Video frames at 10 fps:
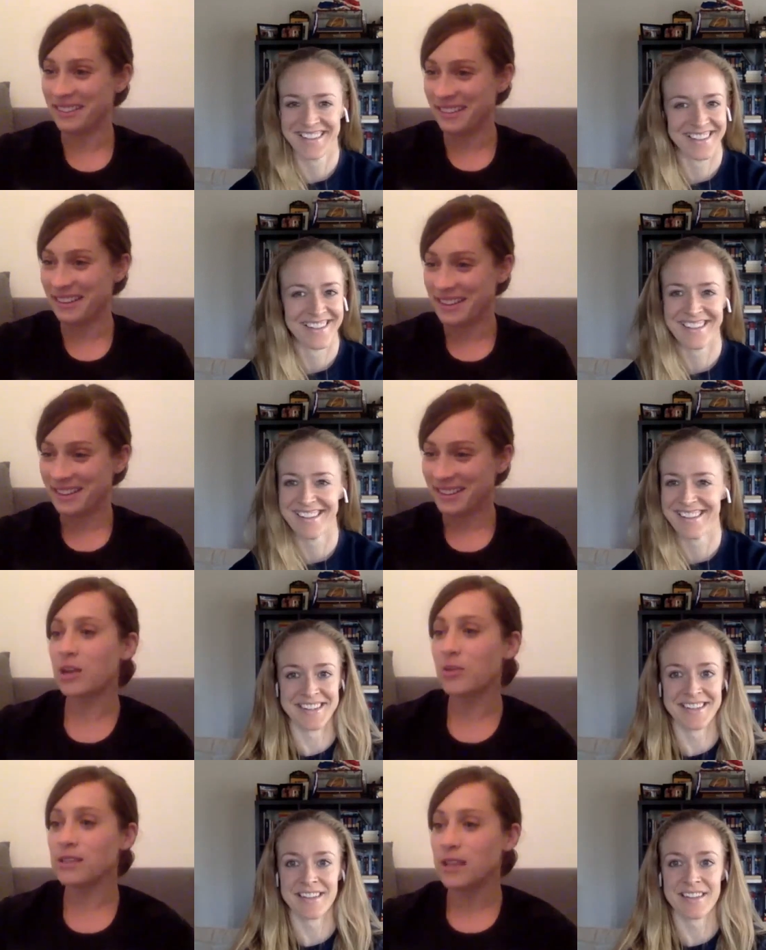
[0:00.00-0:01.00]
Speaker 1: okay.
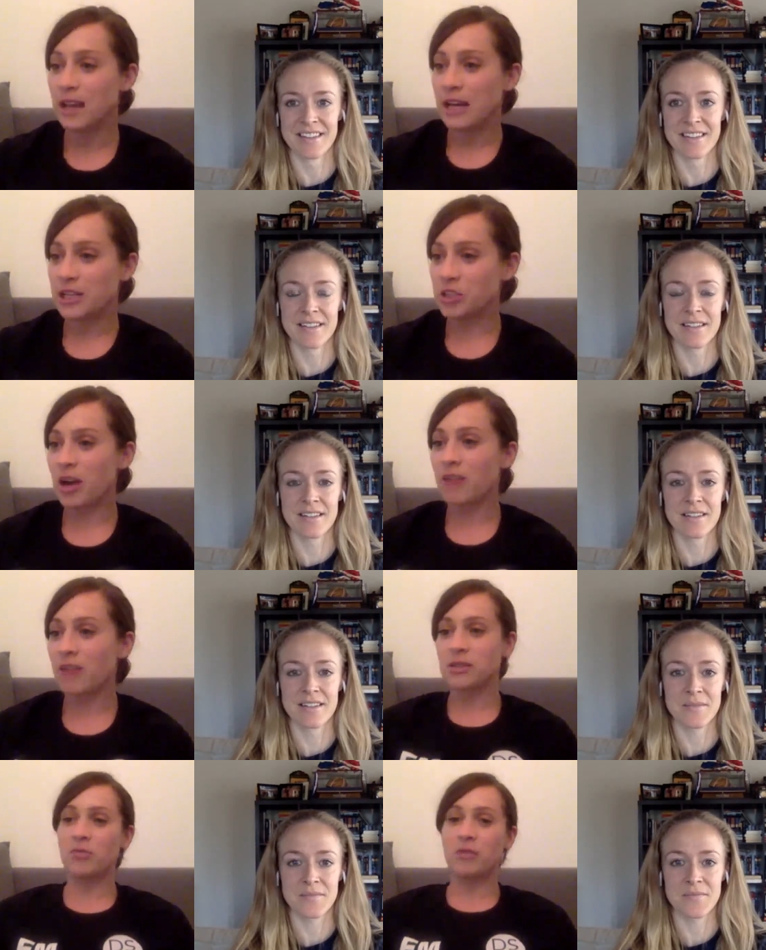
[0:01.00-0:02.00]
Anyways,
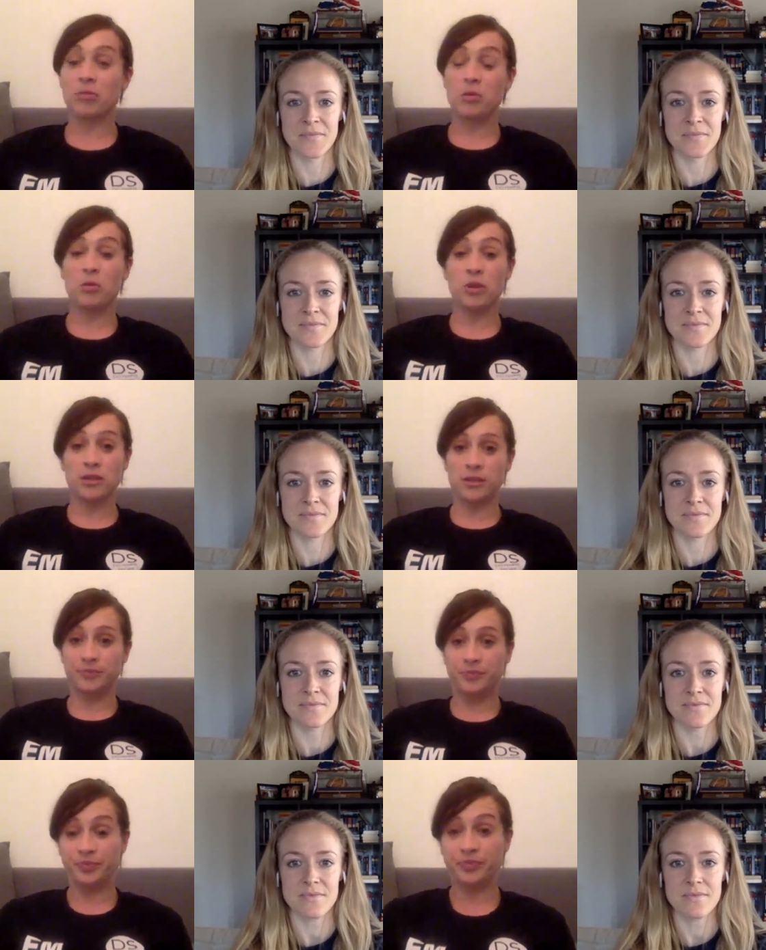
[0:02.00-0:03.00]
describe yourself in three
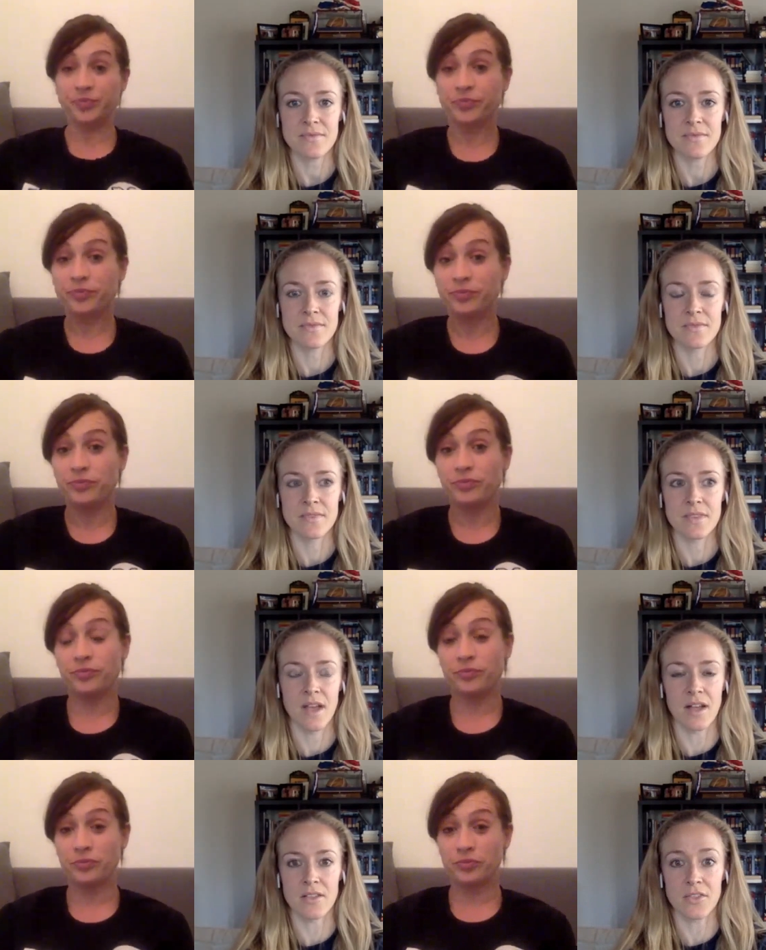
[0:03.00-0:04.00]
words.
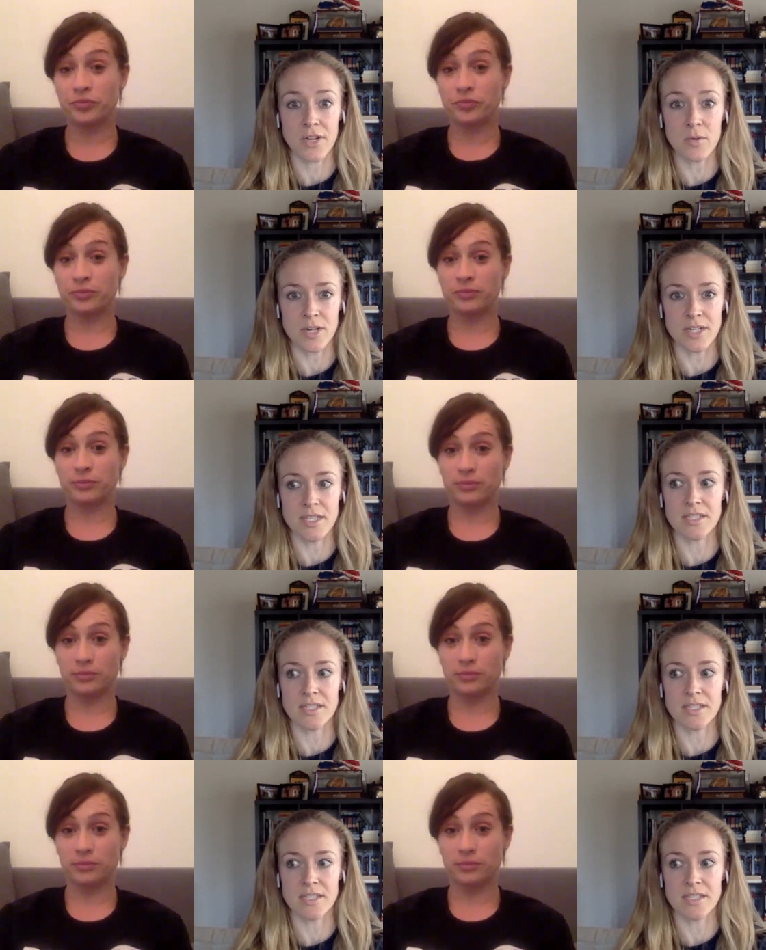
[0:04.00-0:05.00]
Speaker 2: Three words:
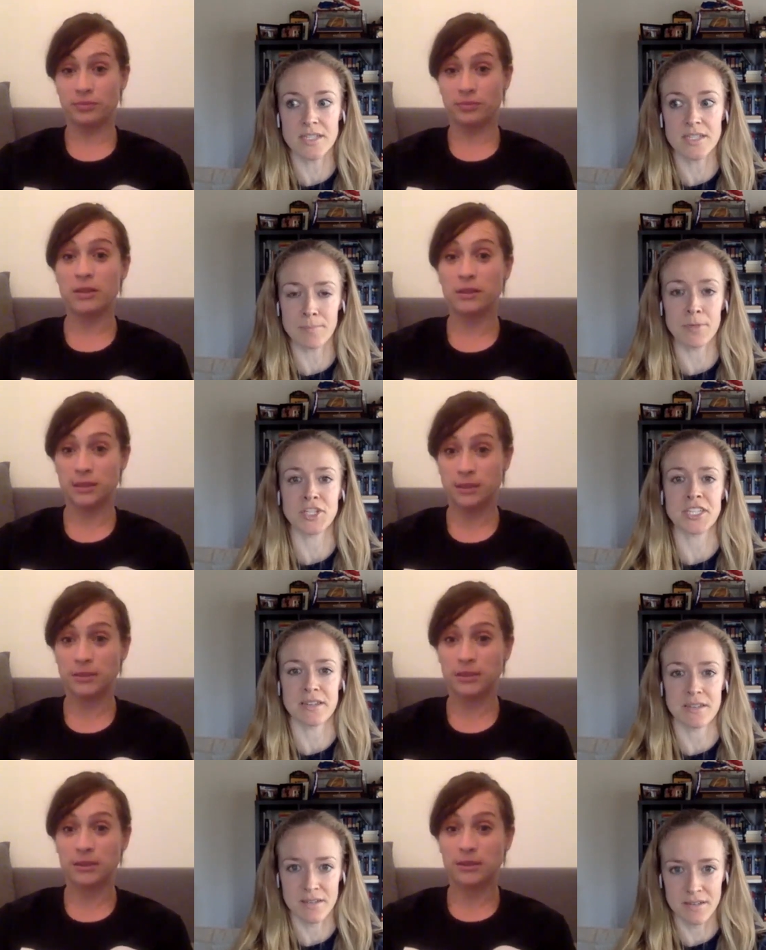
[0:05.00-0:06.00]
soccer player,
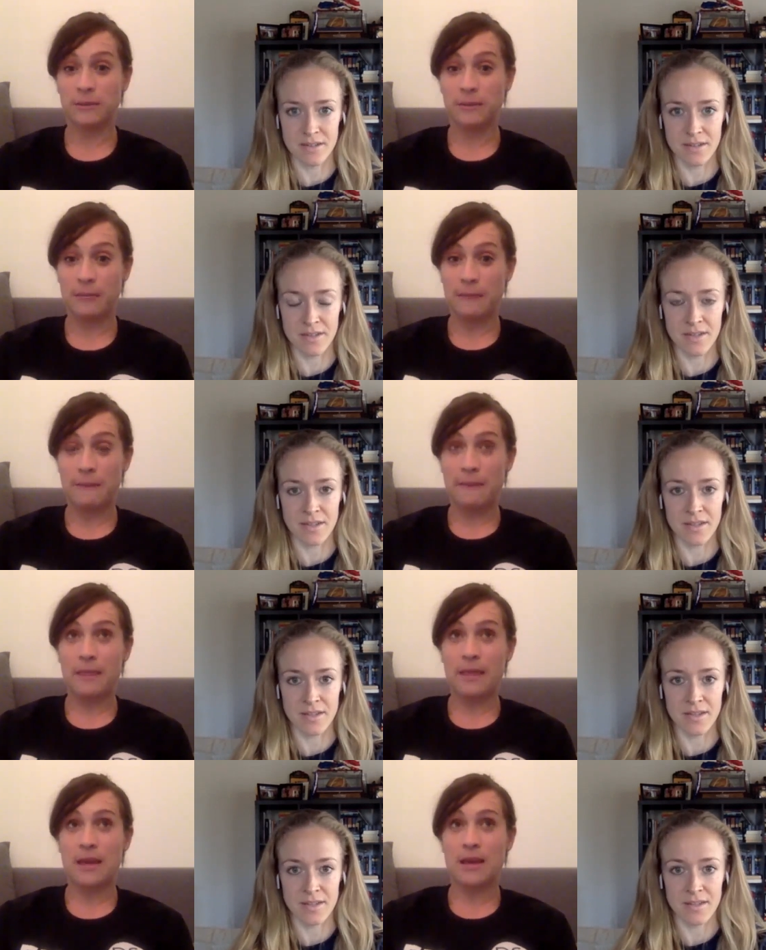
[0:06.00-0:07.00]
person.
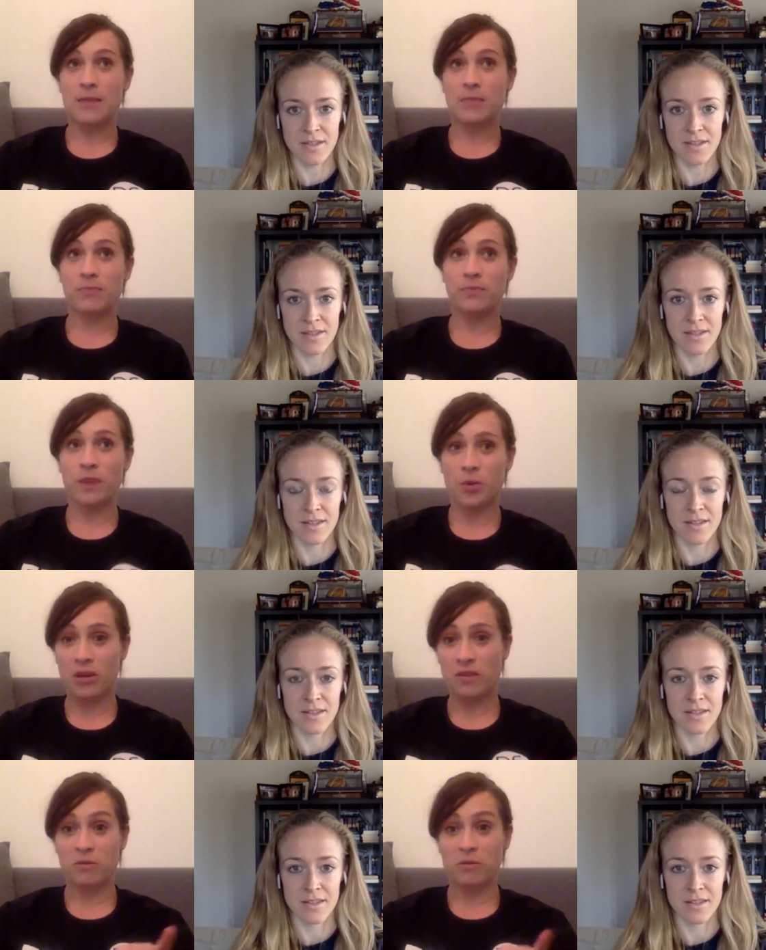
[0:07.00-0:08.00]
Speaker 1: Um,
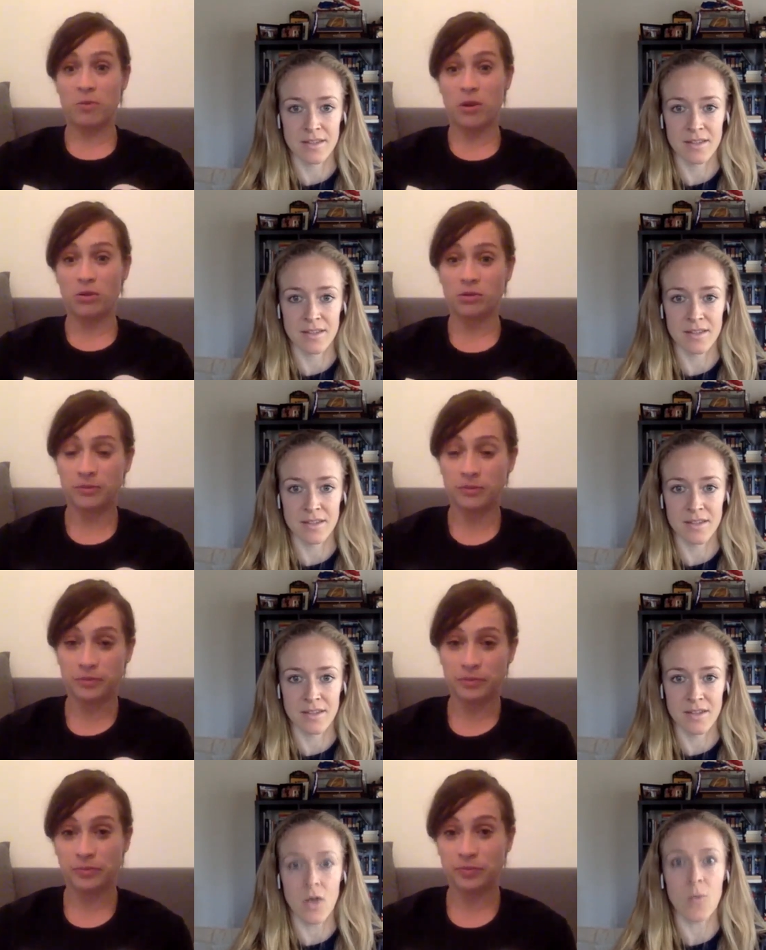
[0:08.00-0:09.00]
away from football.
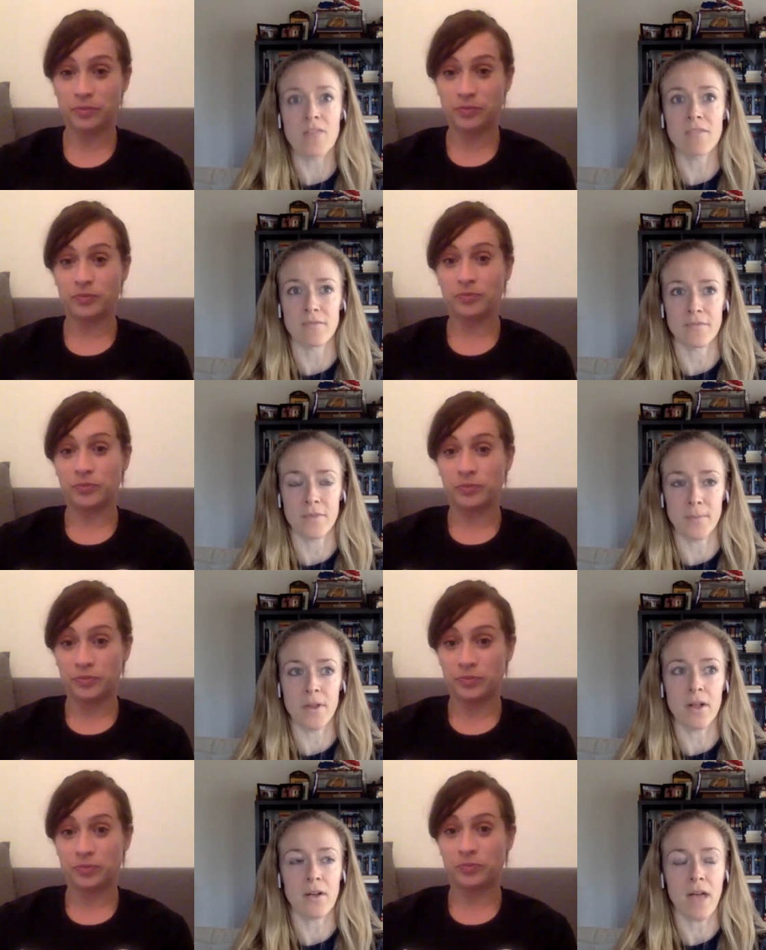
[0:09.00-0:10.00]
Speaker 2: Away from football.